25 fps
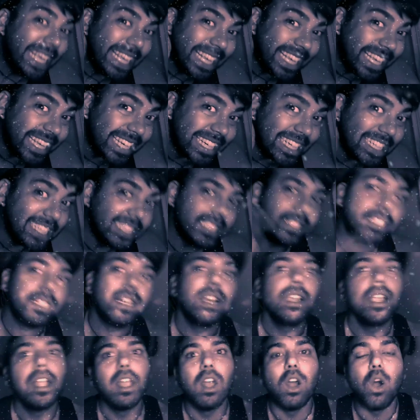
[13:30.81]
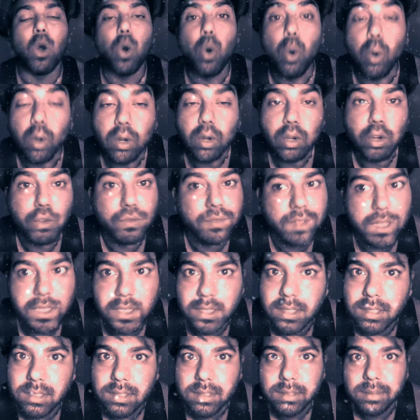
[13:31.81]
hear all of
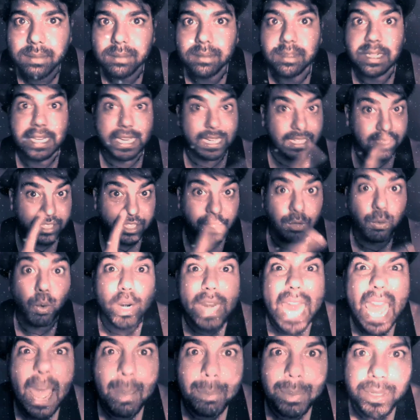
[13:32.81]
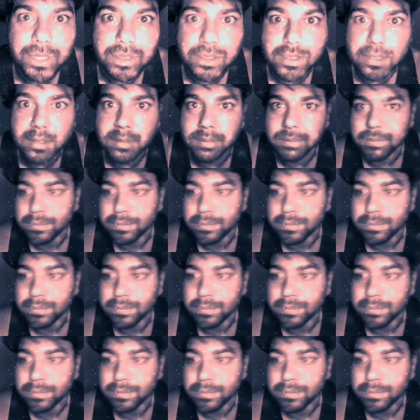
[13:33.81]
this. Let's see what happens.